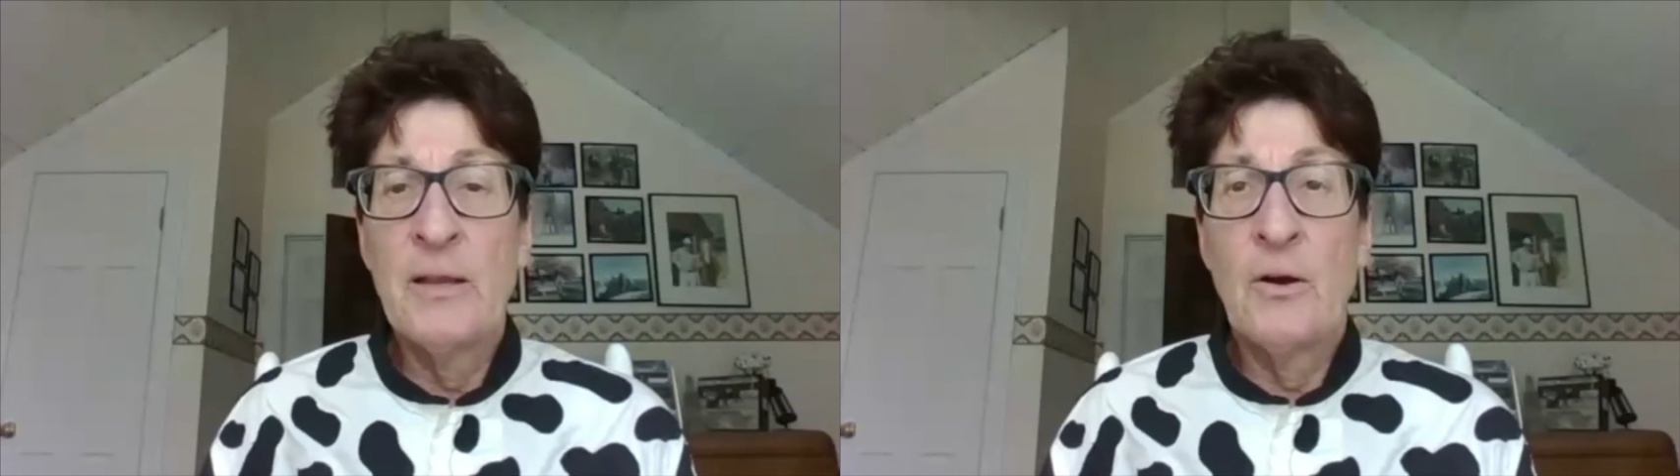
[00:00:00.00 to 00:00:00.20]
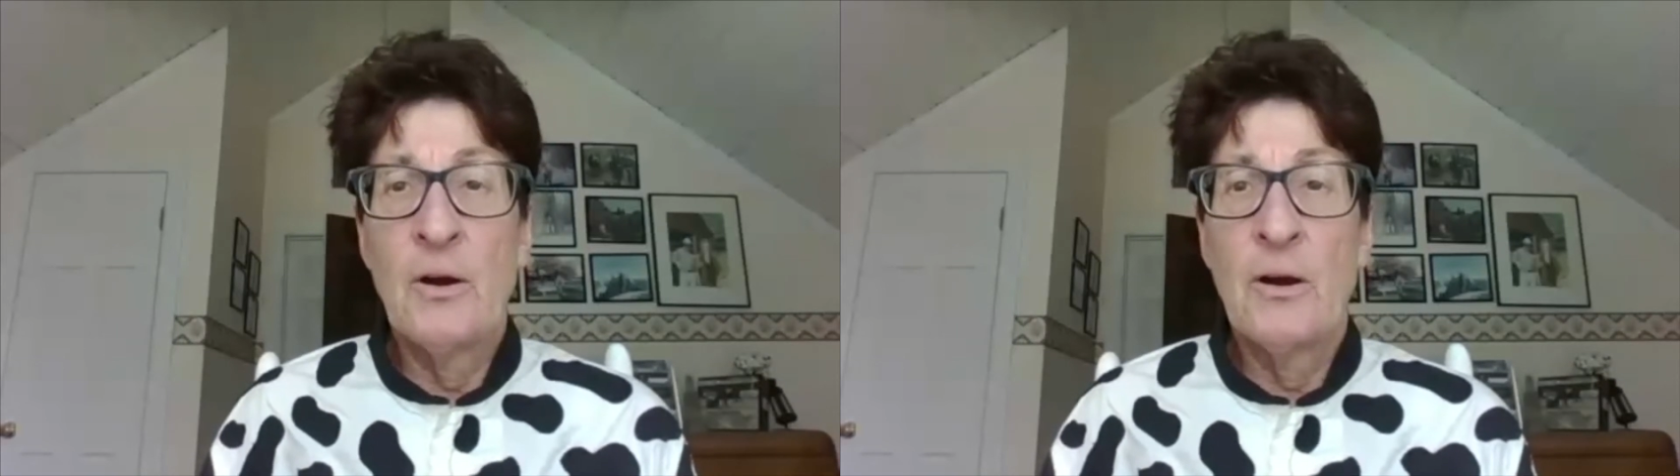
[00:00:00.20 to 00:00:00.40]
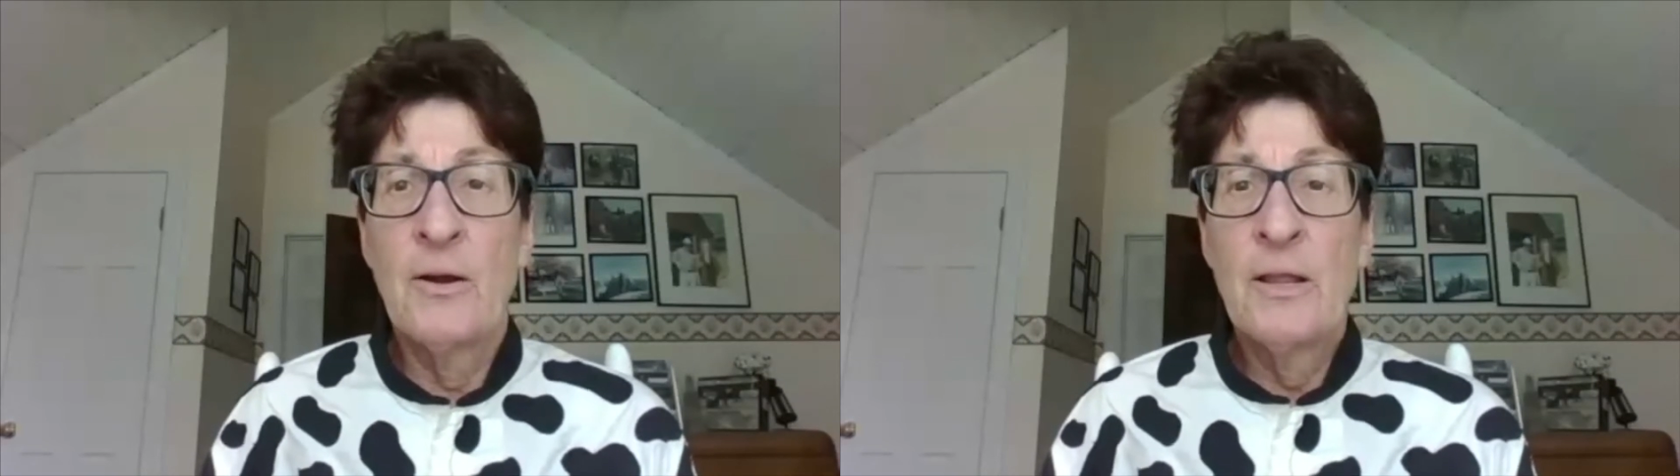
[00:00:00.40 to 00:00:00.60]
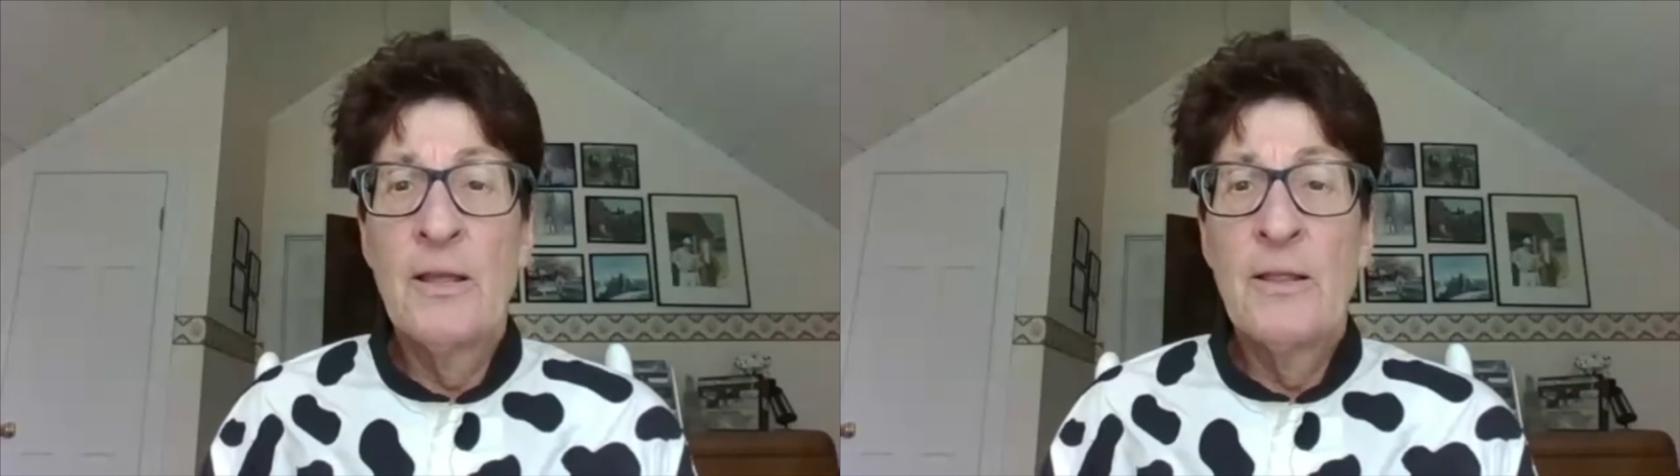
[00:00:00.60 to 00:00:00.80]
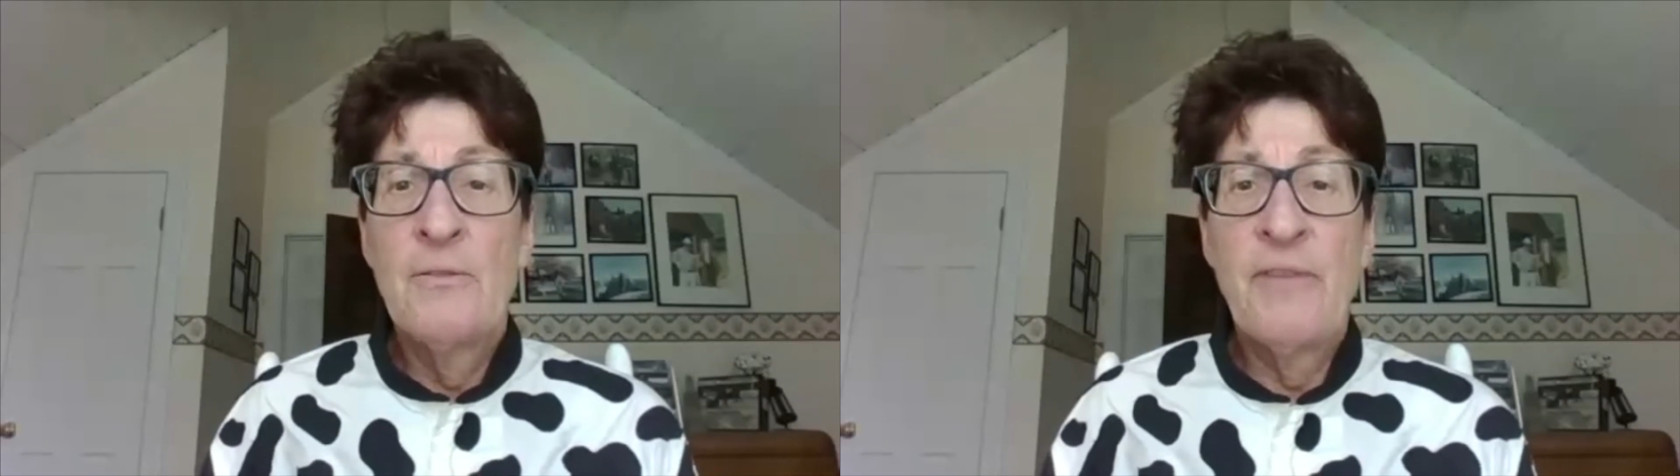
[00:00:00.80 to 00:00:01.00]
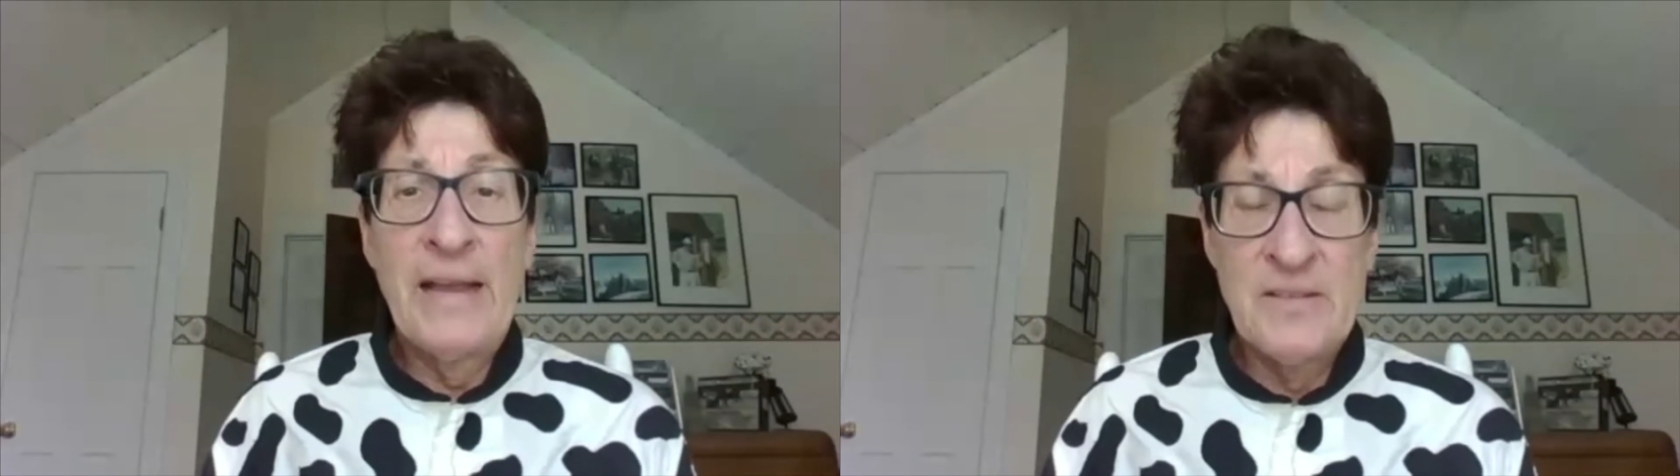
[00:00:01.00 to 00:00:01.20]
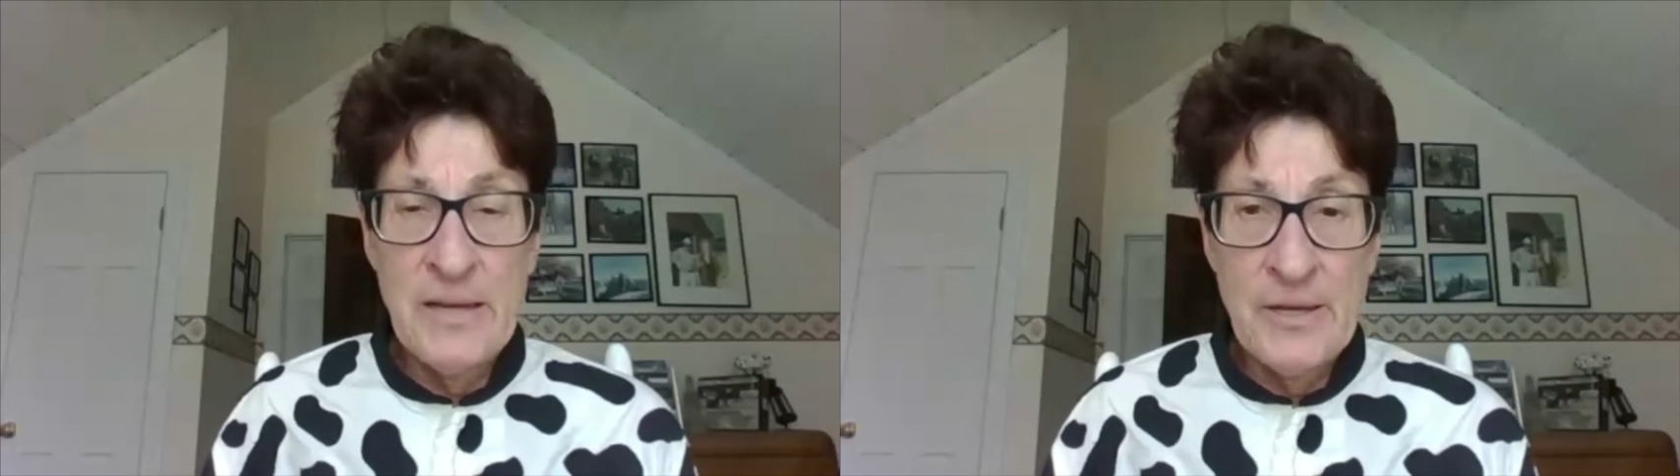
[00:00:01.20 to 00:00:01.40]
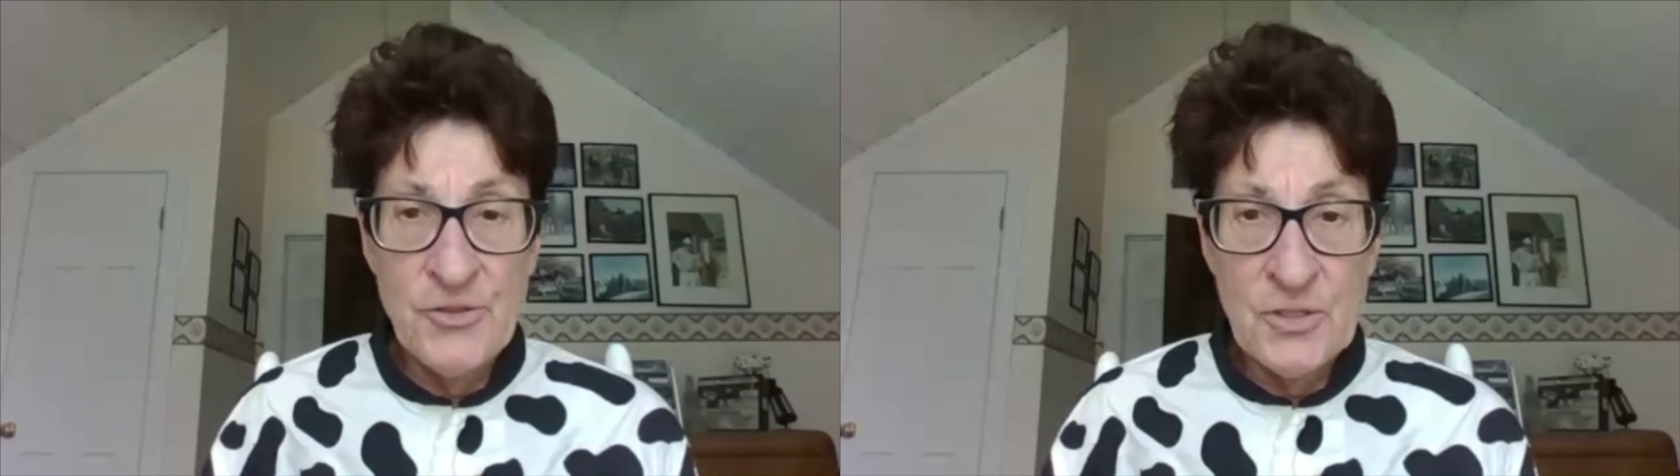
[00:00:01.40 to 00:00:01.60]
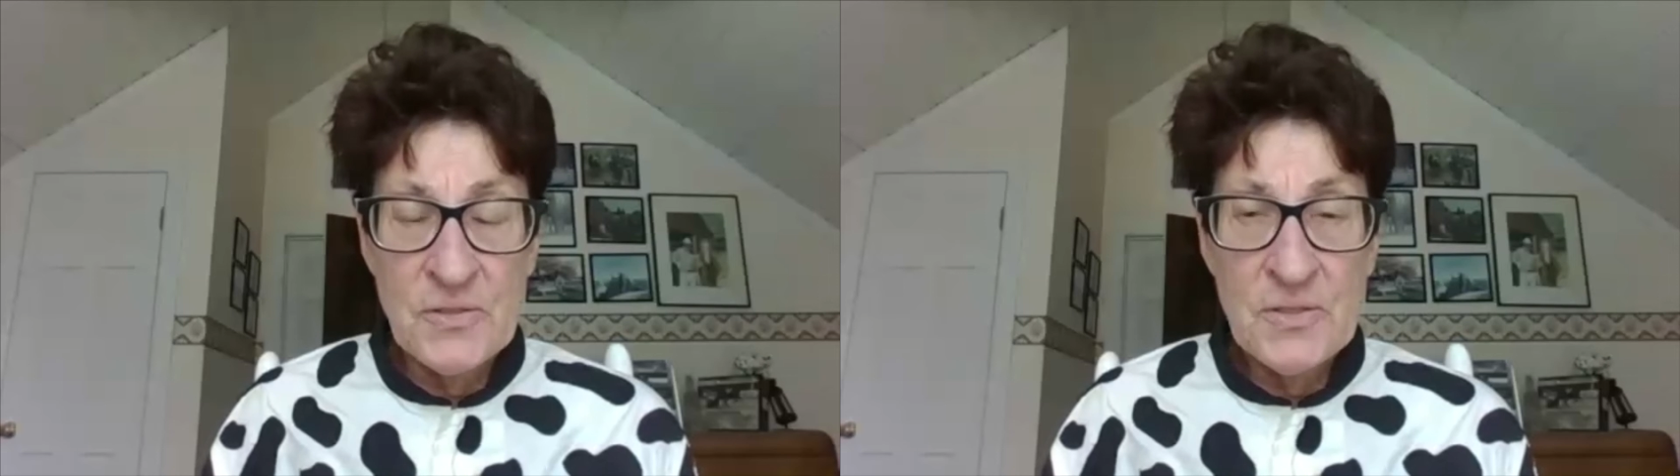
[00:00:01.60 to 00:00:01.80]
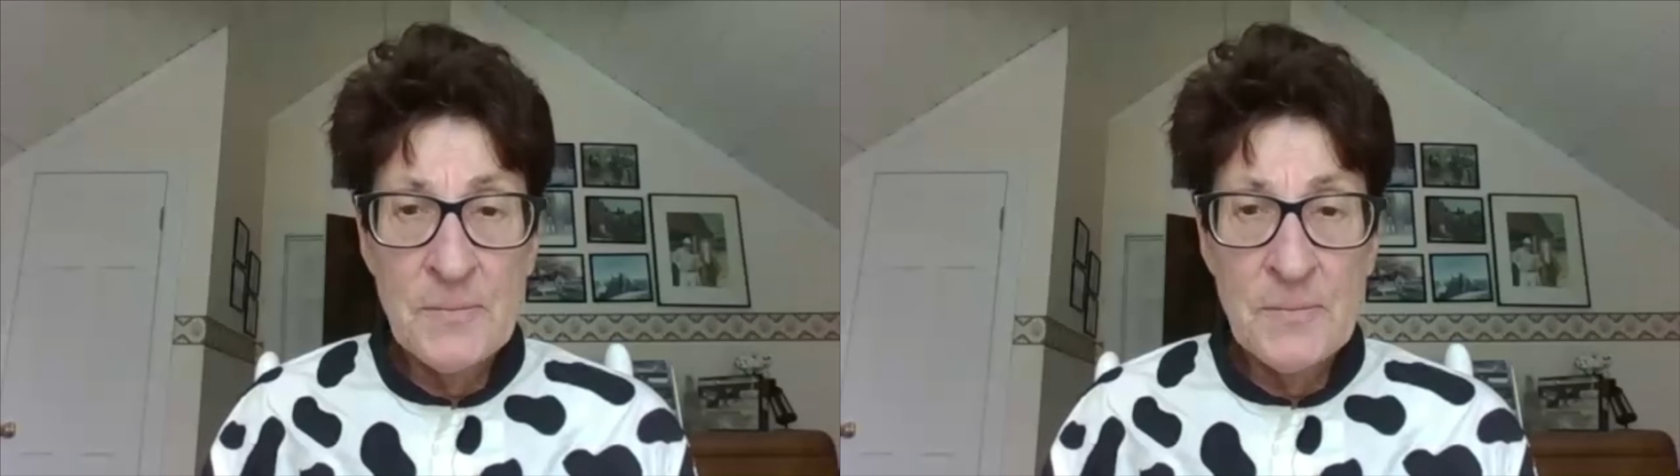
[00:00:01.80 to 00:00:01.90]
are vaccinations